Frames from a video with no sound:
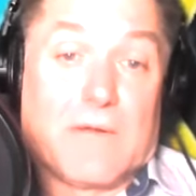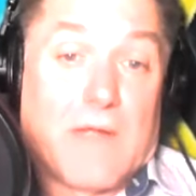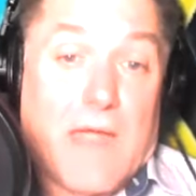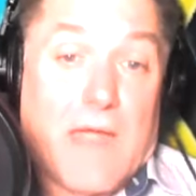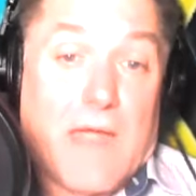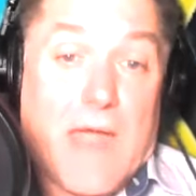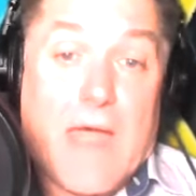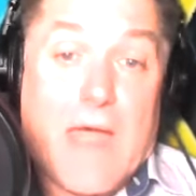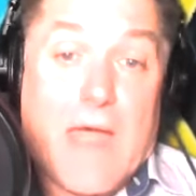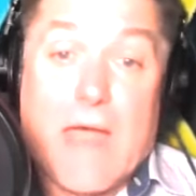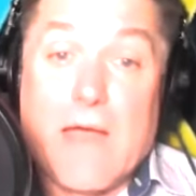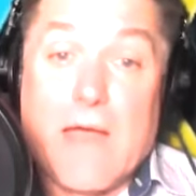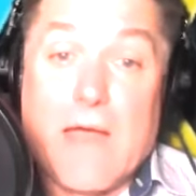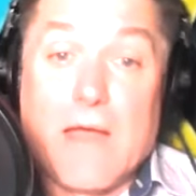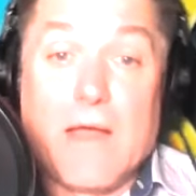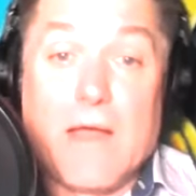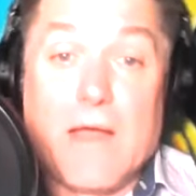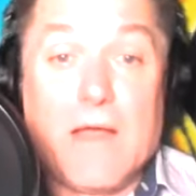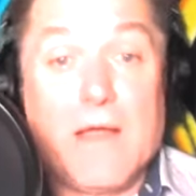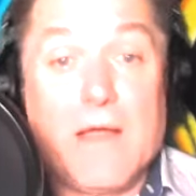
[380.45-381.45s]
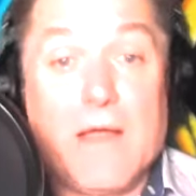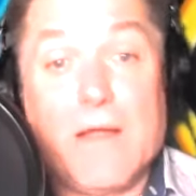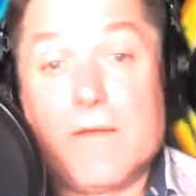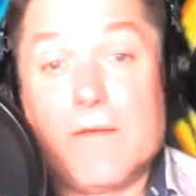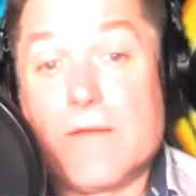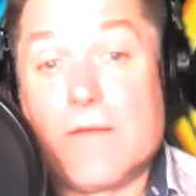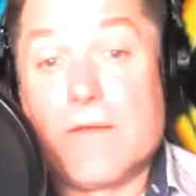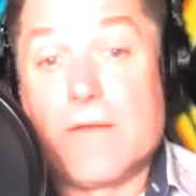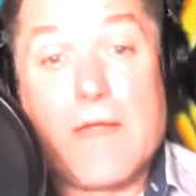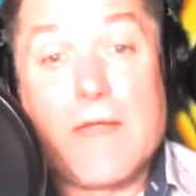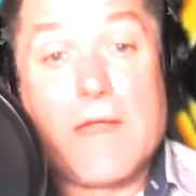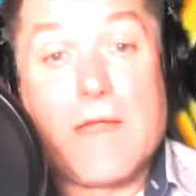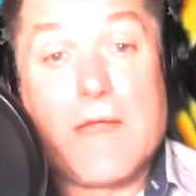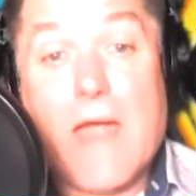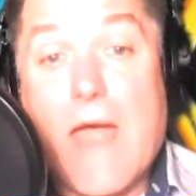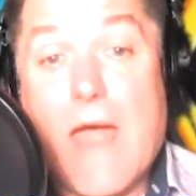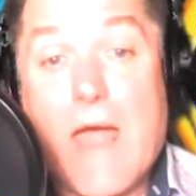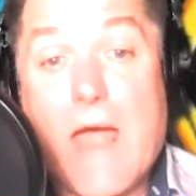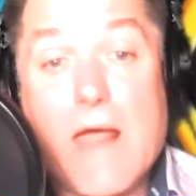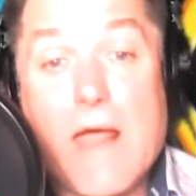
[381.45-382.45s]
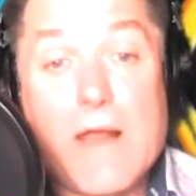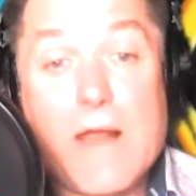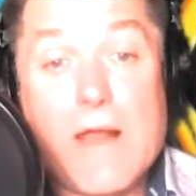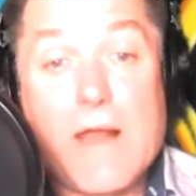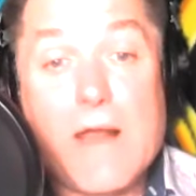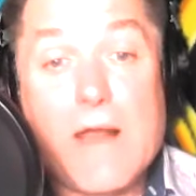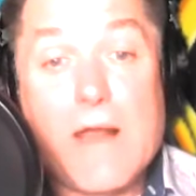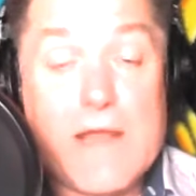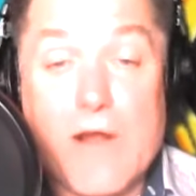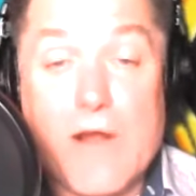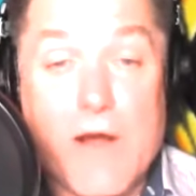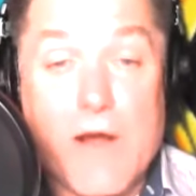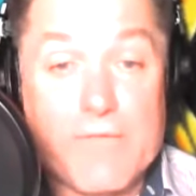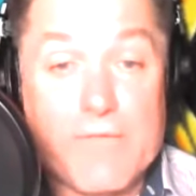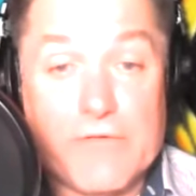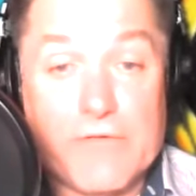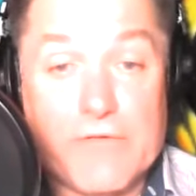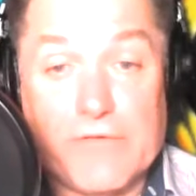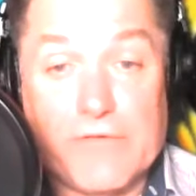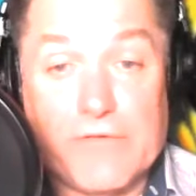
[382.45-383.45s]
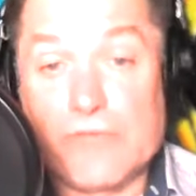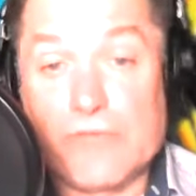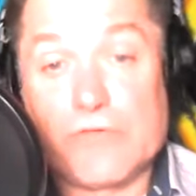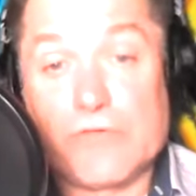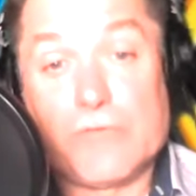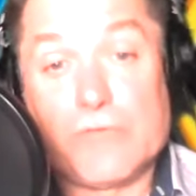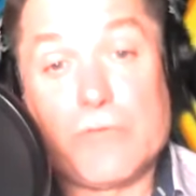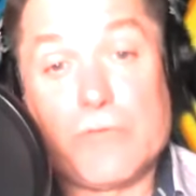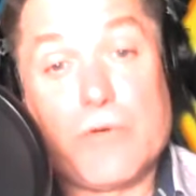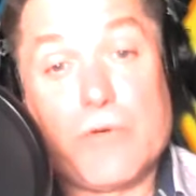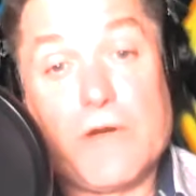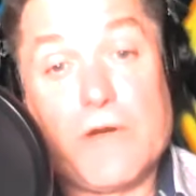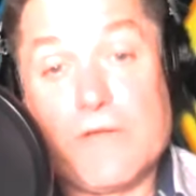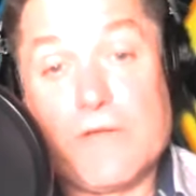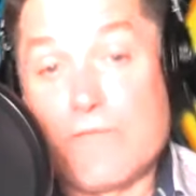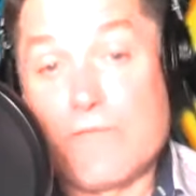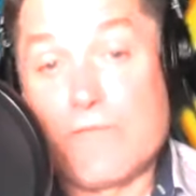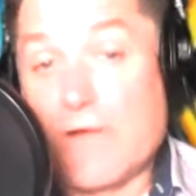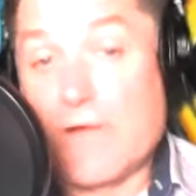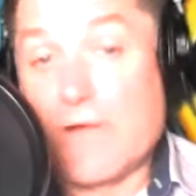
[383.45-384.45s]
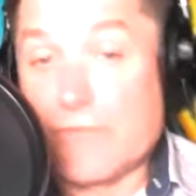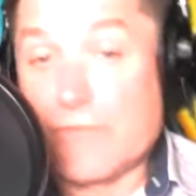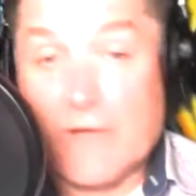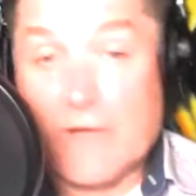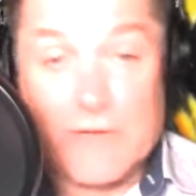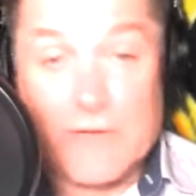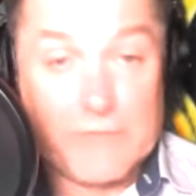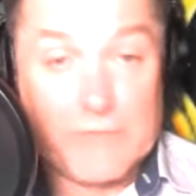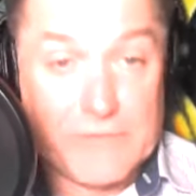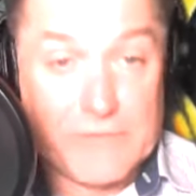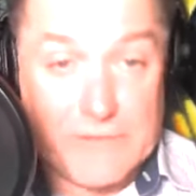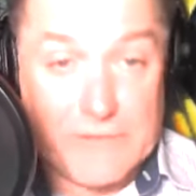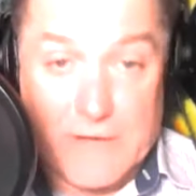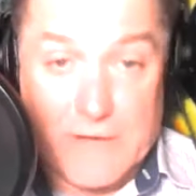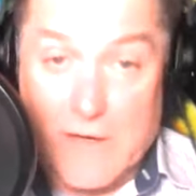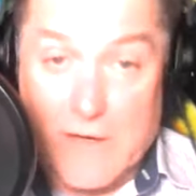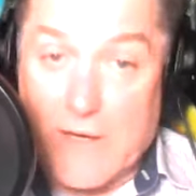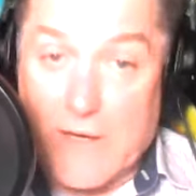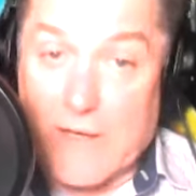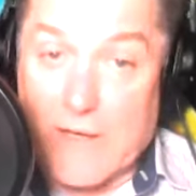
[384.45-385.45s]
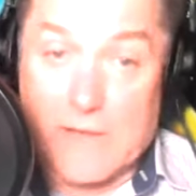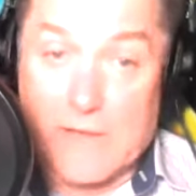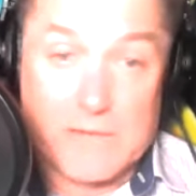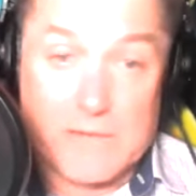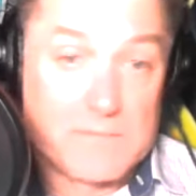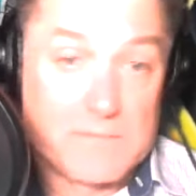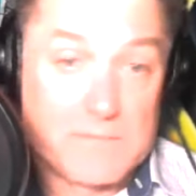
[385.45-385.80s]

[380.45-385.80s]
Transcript: And they had a conversation where he found out that the guy